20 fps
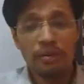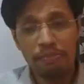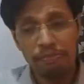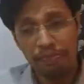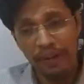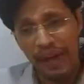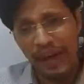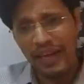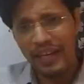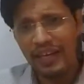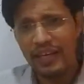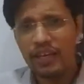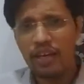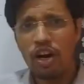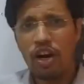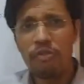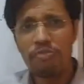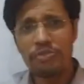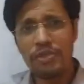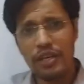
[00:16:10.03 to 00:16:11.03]
back
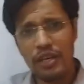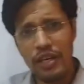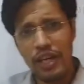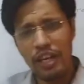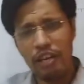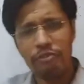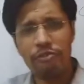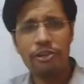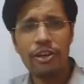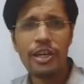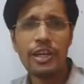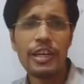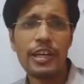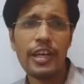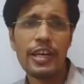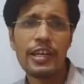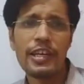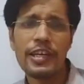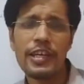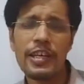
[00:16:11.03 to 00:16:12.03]
of the elephant,
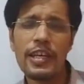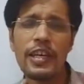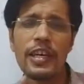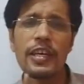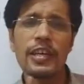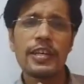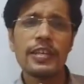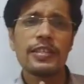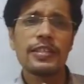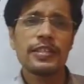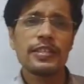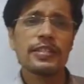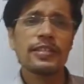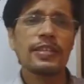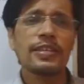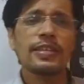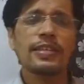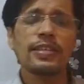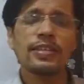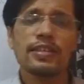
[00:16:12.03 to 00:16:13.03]
and he is
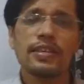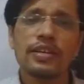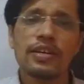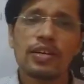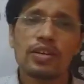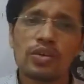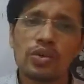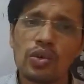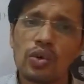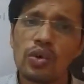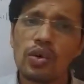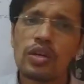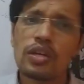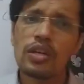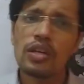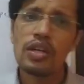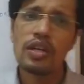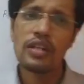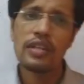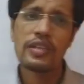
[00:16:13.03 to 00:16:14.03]
told
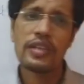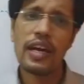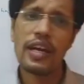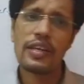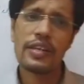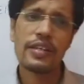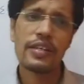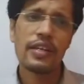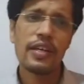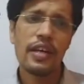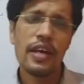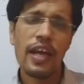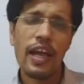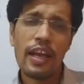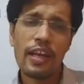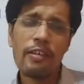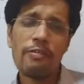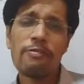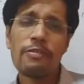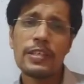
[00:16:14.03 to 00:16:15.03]
that
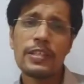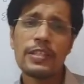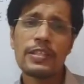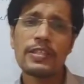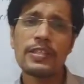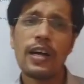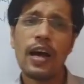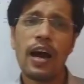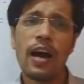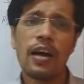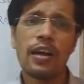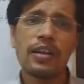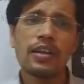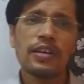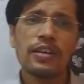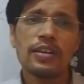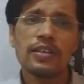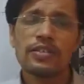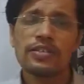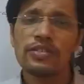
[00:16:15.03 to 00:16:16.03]
elephants are
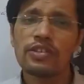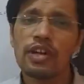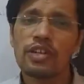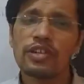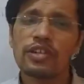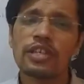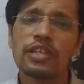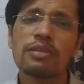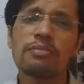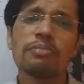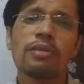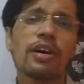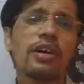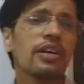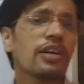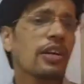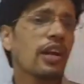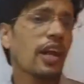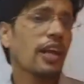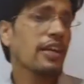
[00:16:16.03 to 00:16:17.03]
nothing
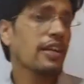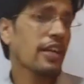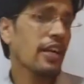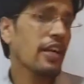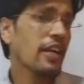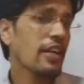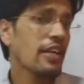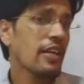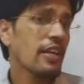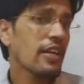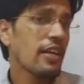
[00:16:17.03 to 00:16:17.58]
but like a